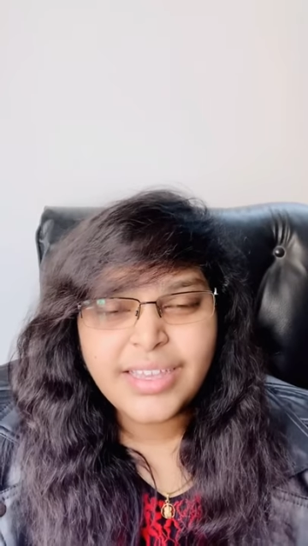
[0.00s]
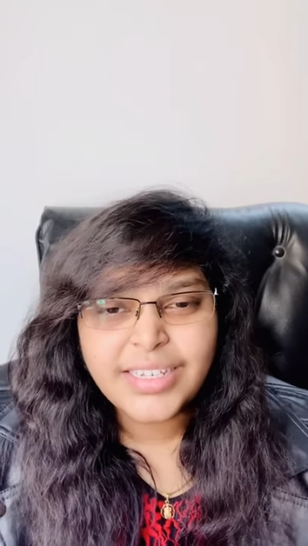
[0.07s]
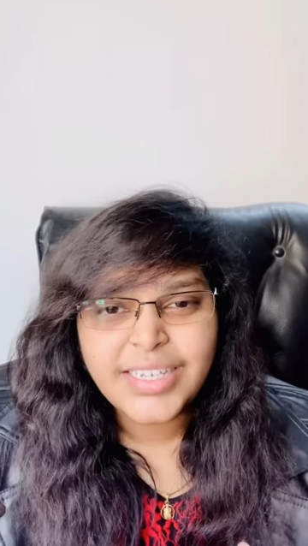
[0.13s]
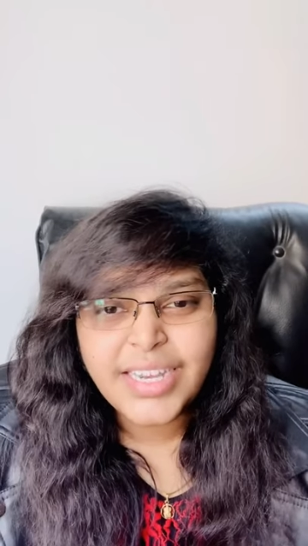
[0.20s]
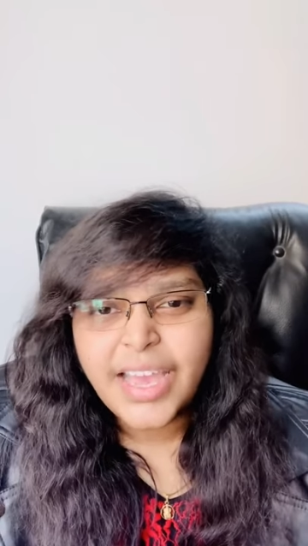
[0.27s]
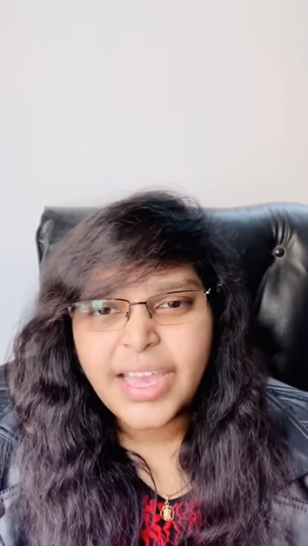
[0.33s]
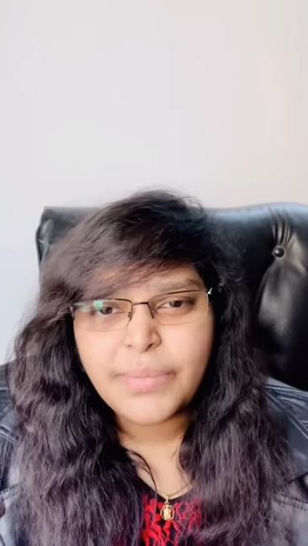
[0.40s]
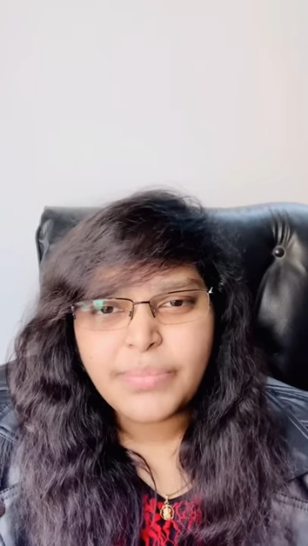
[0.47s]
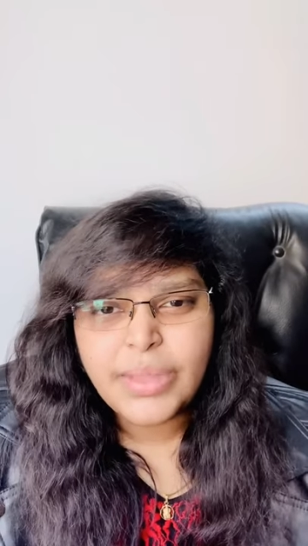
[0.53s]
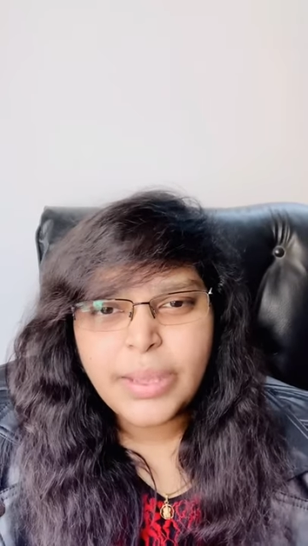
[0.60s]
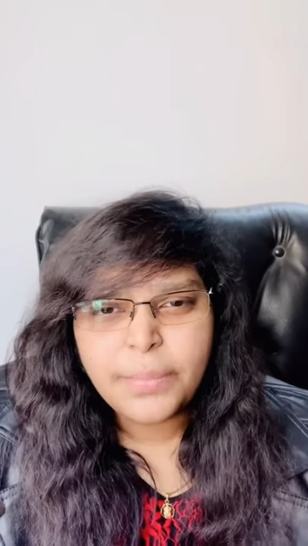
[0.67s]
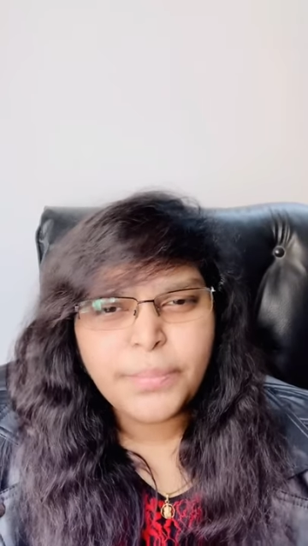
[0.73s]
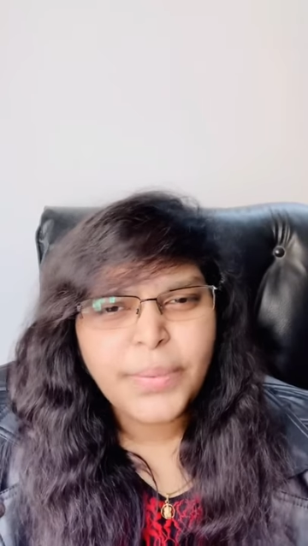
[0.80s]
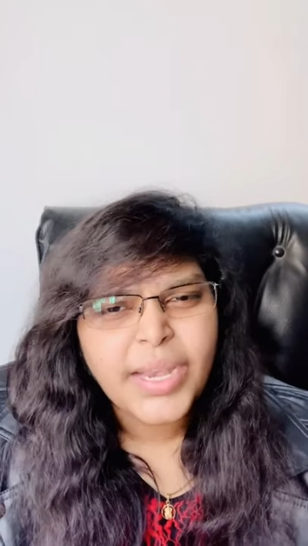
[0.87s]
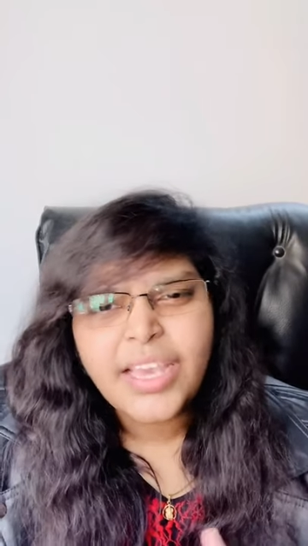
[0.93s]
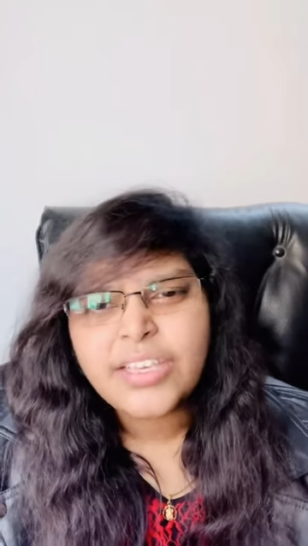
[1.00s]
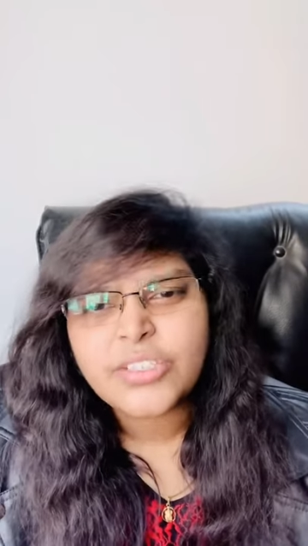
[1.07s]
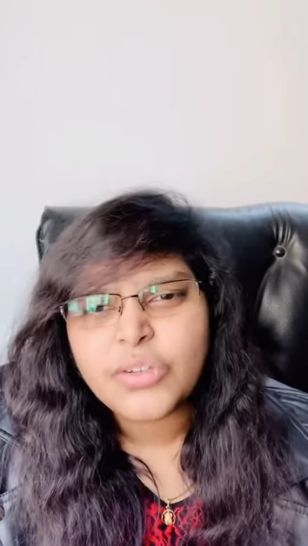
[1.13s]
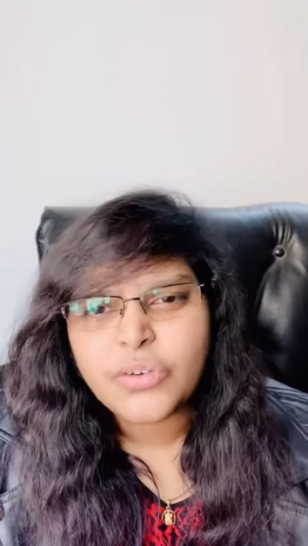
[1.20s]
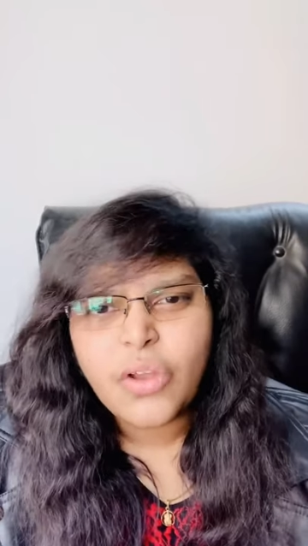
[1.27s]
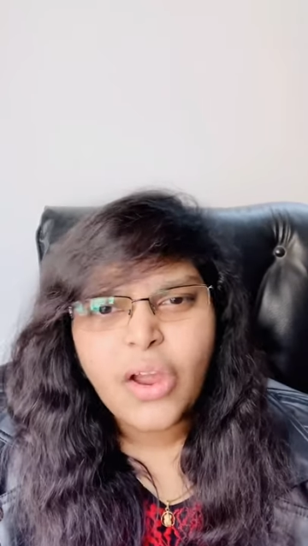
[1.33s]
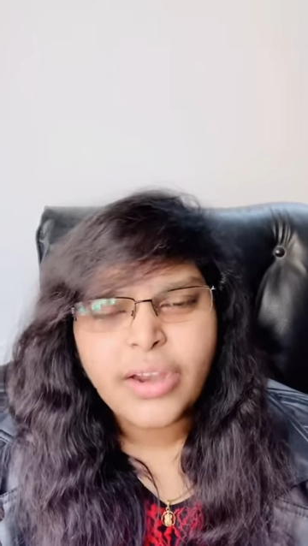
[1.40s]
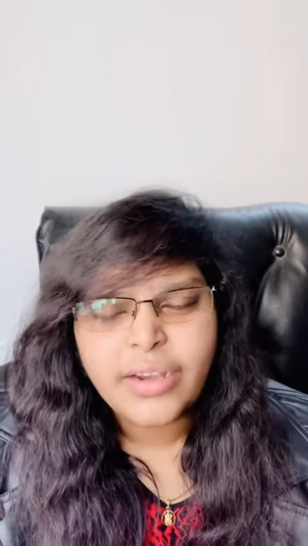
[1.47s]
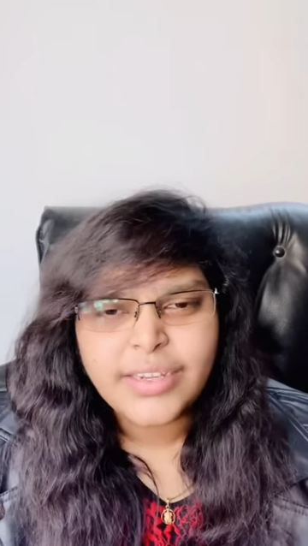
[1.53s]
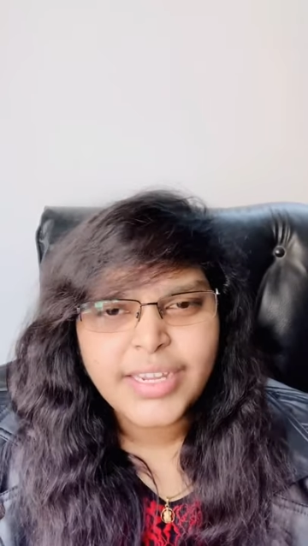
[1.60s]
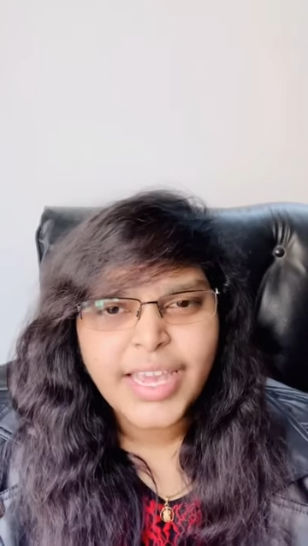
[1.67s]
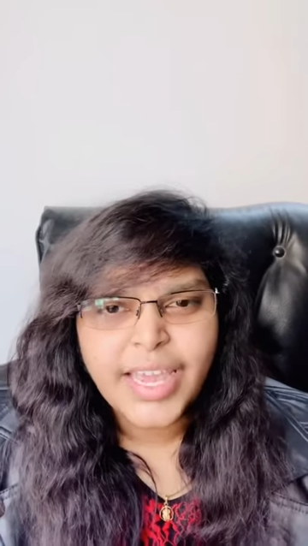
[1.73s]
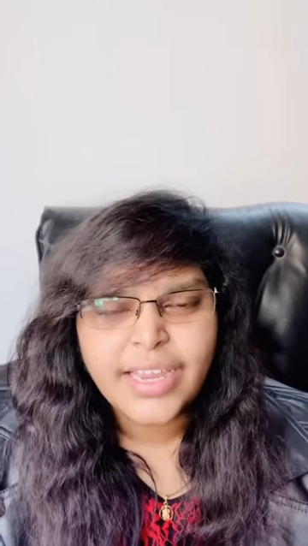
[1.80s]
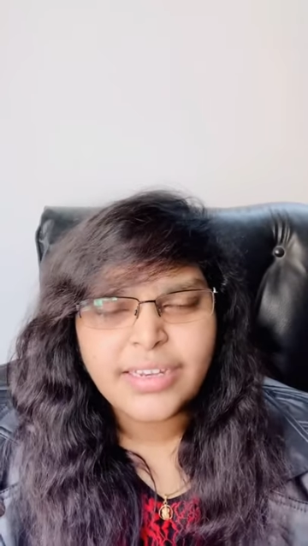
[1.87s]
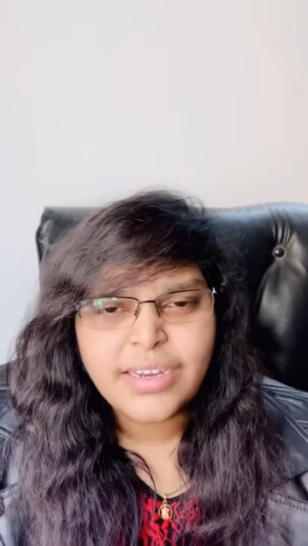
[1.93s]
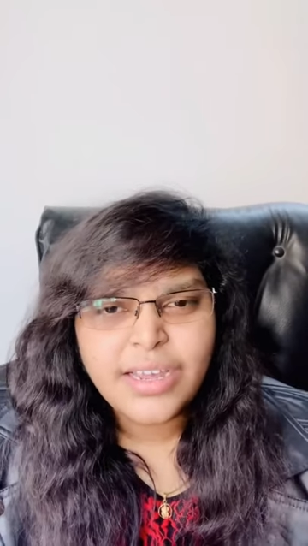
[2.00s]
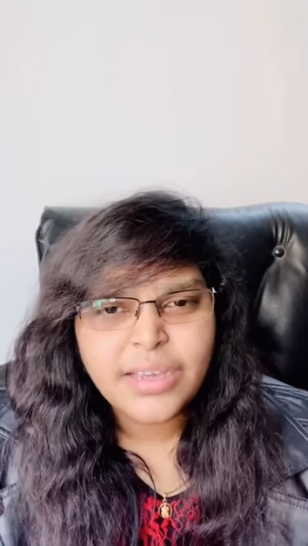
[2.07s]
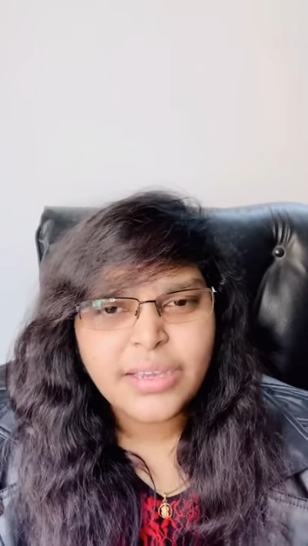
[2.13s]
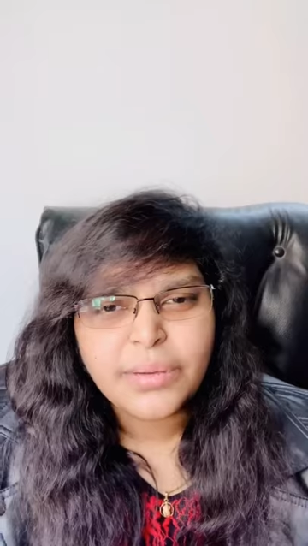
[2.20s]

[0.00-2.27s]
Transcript: time, please do not get